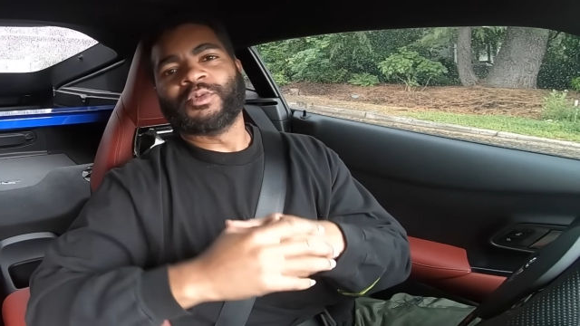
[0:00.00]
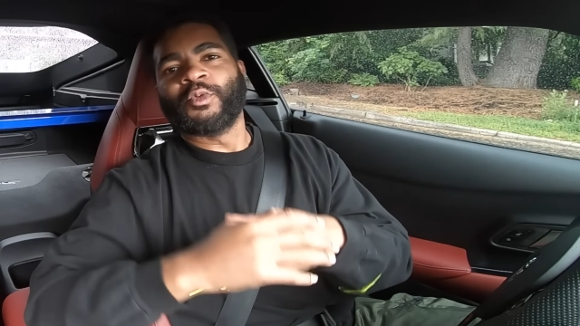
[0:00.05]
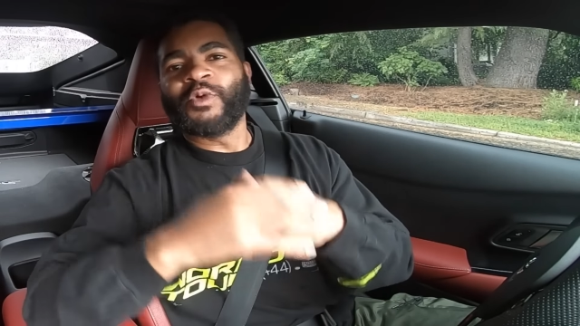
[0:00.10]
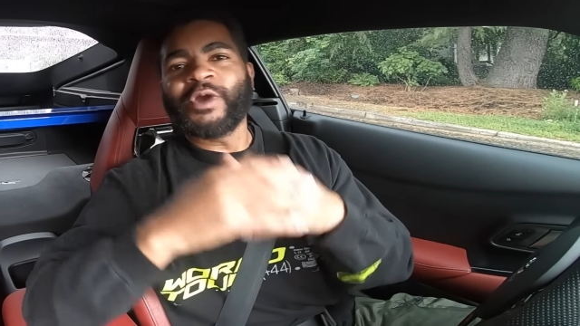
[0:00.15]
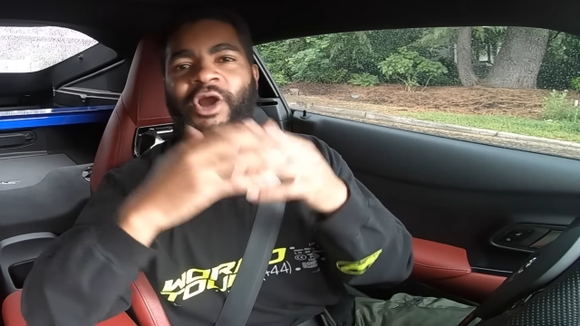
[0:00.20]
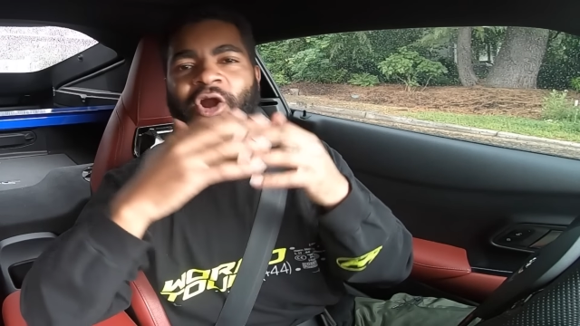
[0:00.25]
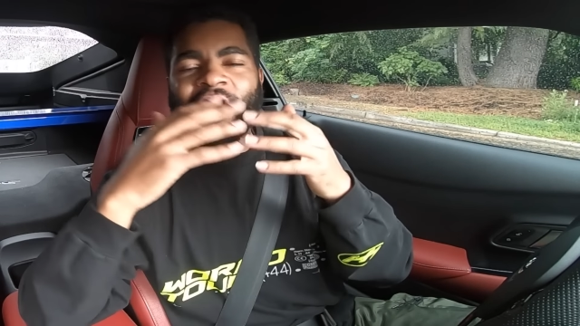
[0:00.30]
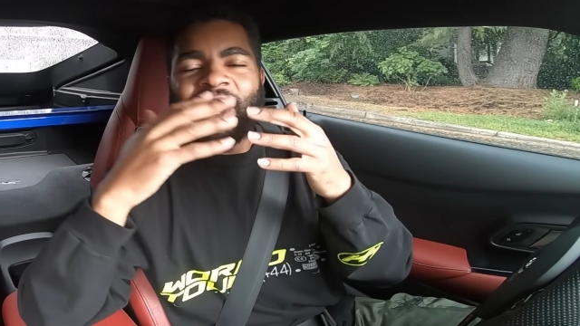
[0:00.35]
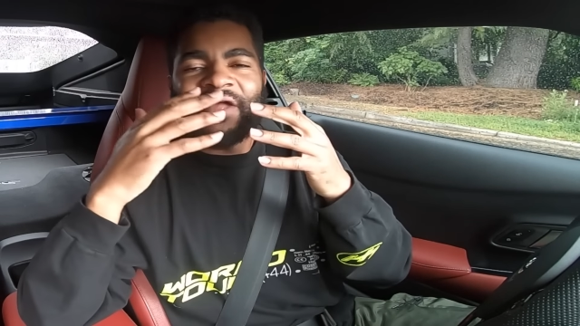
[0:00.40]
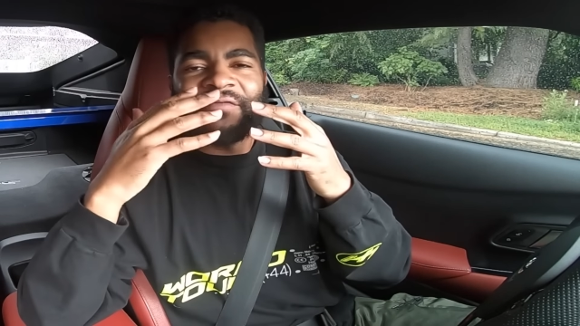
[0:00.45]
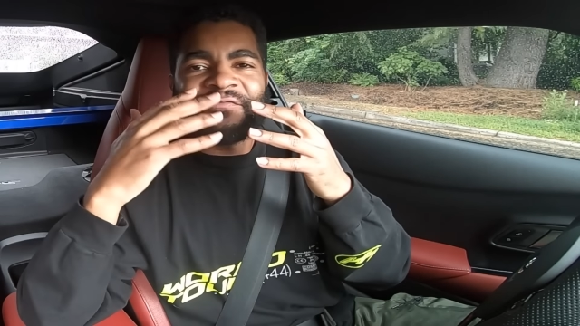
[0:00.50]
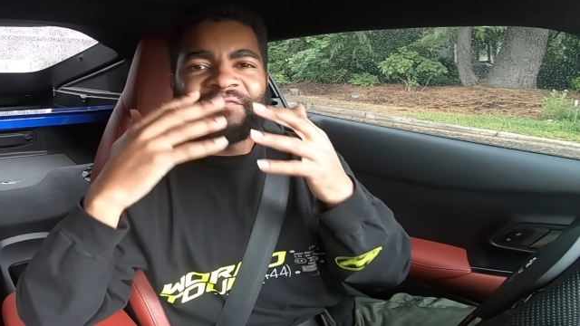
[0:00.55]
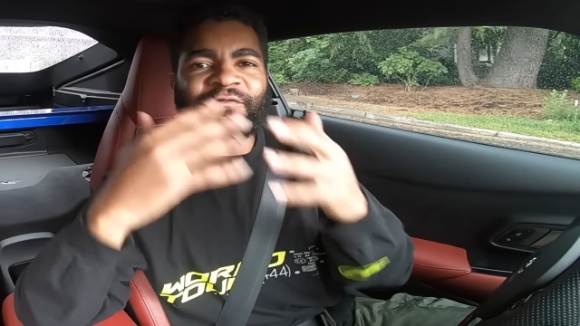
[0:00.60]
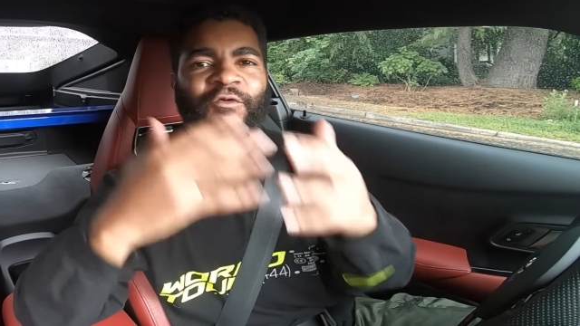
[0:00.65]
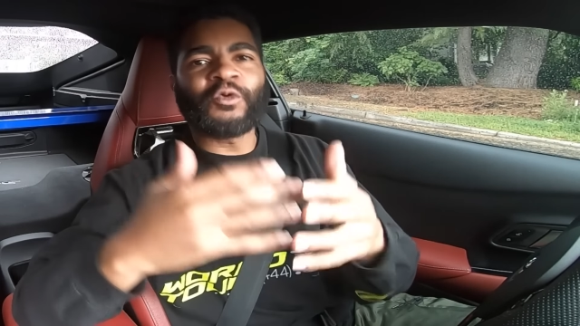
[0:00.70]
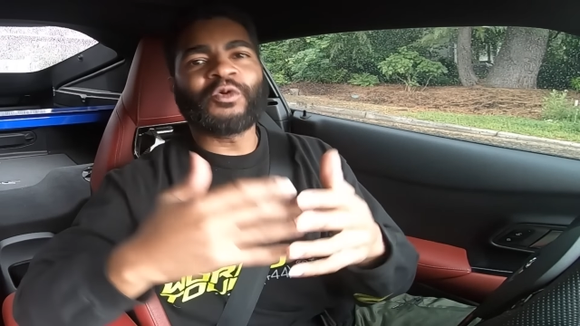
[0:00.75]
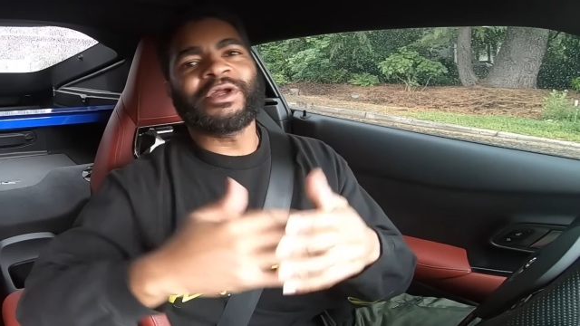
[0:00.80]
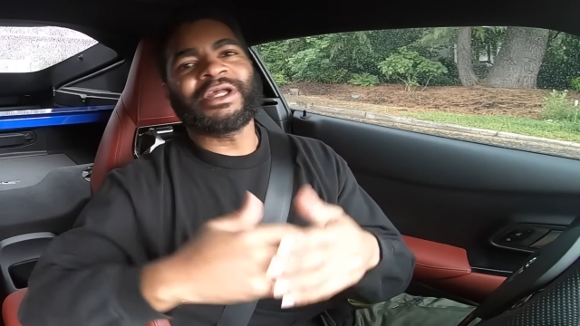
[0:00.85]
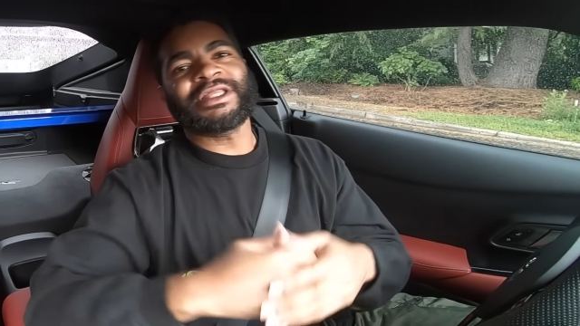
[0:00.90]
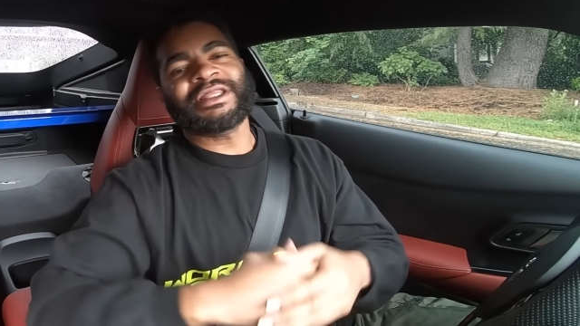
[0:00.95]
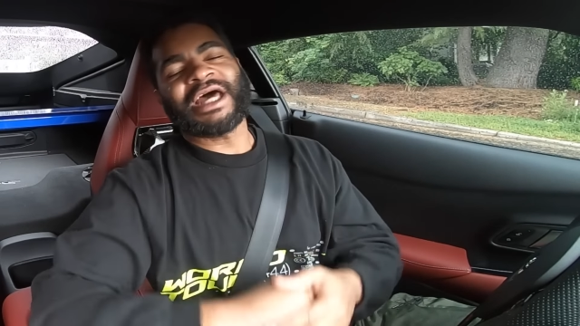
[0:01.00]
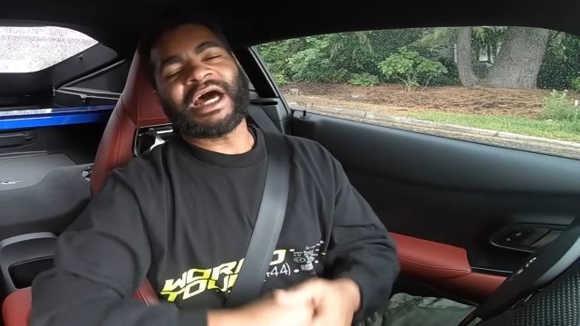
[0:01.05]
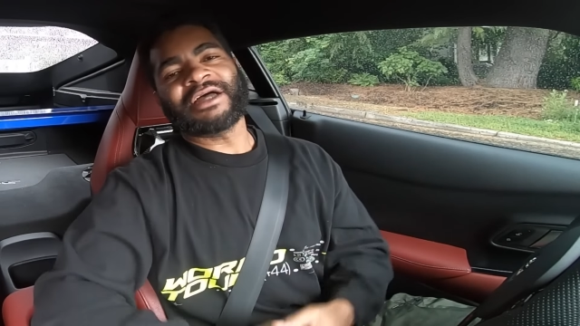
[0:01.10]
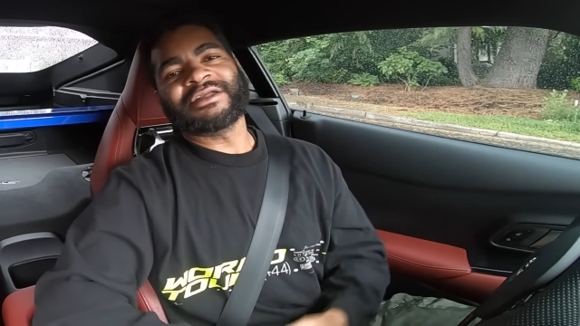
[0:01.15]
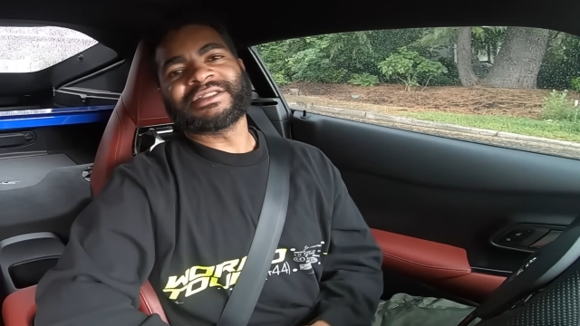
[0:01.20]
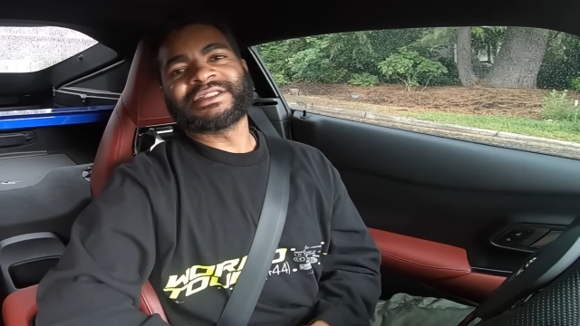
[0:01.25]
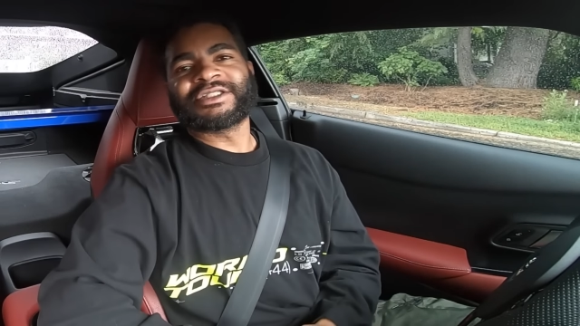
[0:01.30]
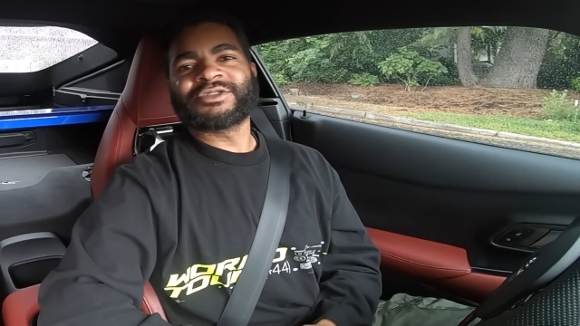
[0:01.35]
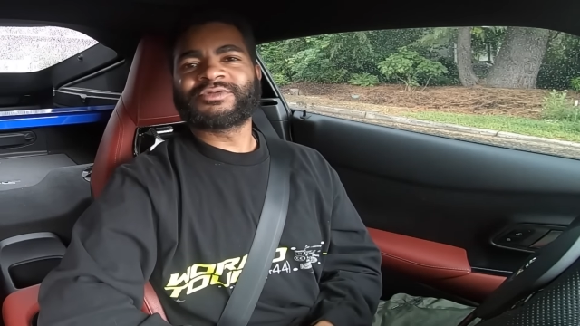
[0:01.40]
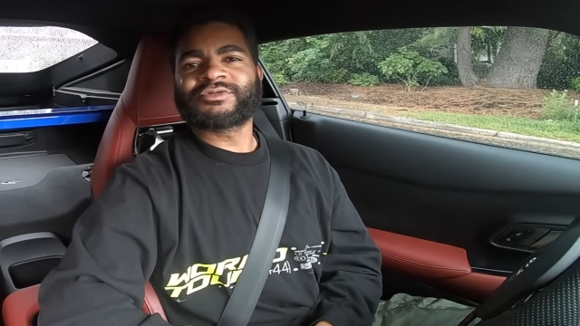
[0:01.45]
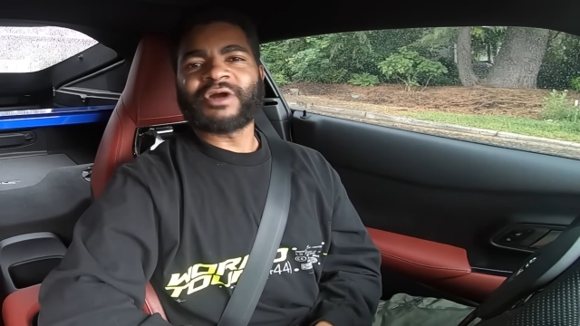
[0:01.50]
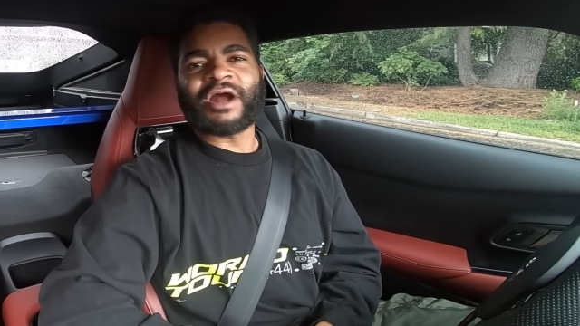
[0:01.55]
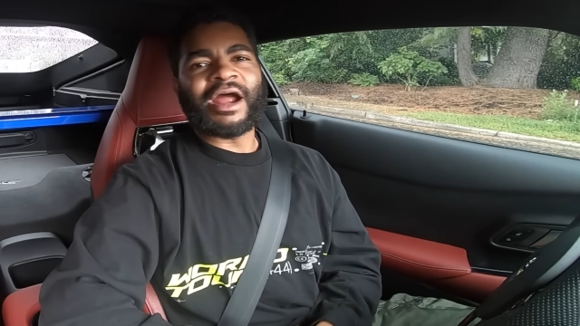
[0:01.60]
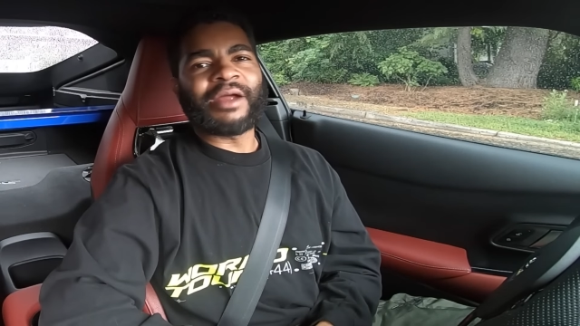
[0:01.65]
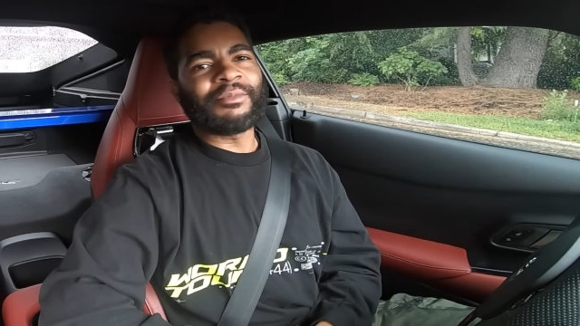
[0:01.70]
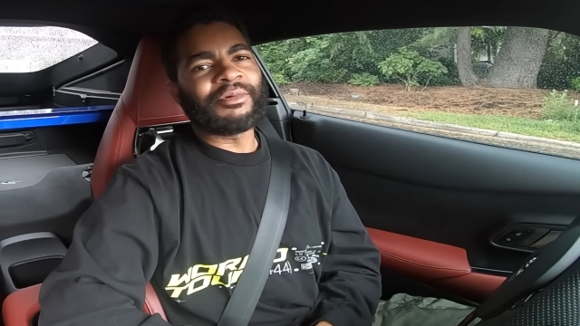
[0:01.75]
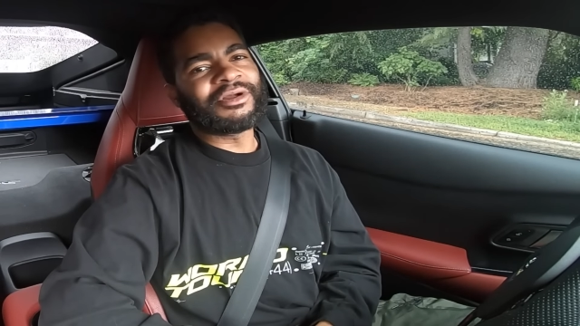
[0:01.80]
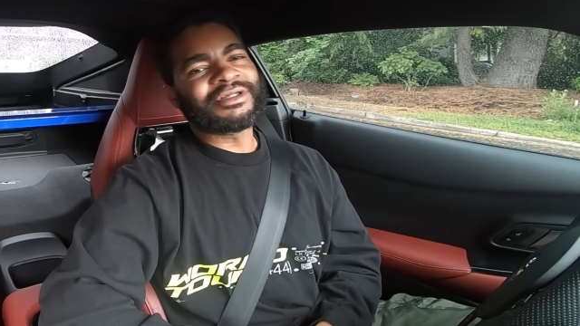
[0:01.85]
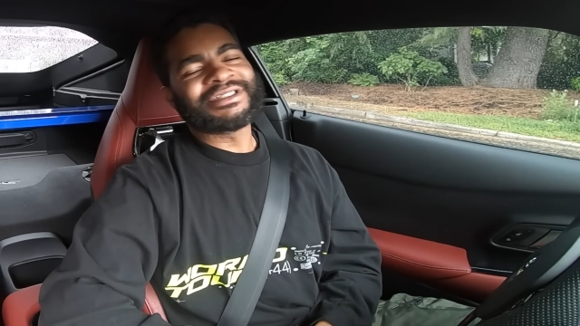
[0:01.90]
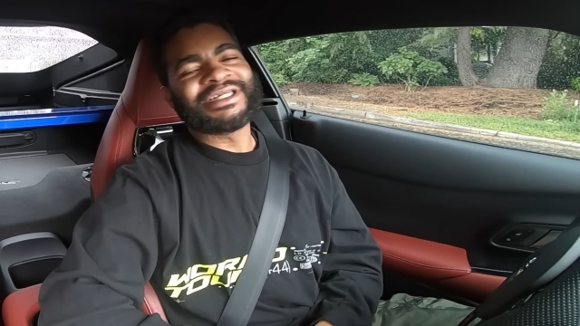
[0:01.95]
We are at 40,000
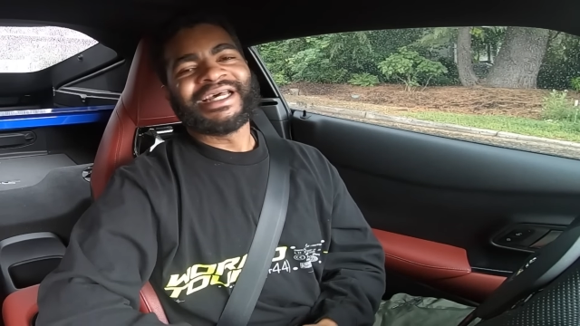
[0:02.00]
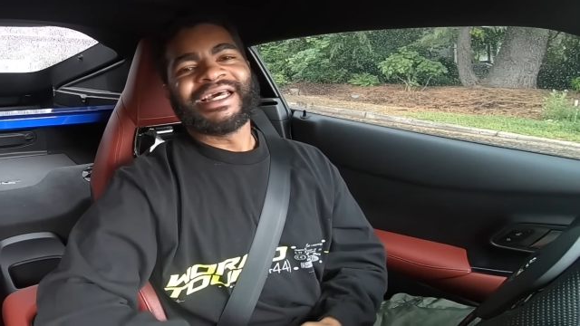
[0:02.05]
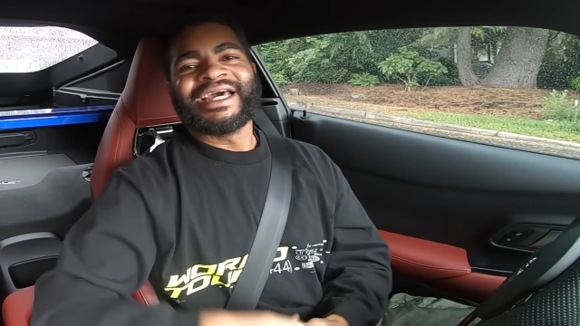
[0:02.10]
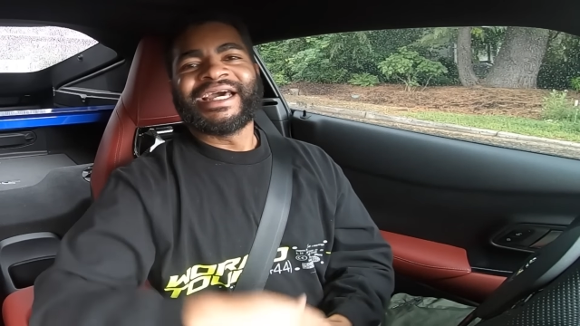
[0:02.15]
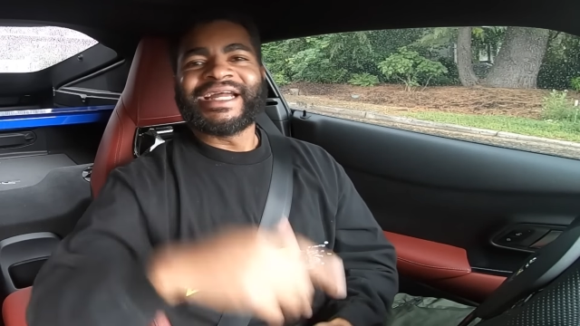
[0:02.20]
subscribers,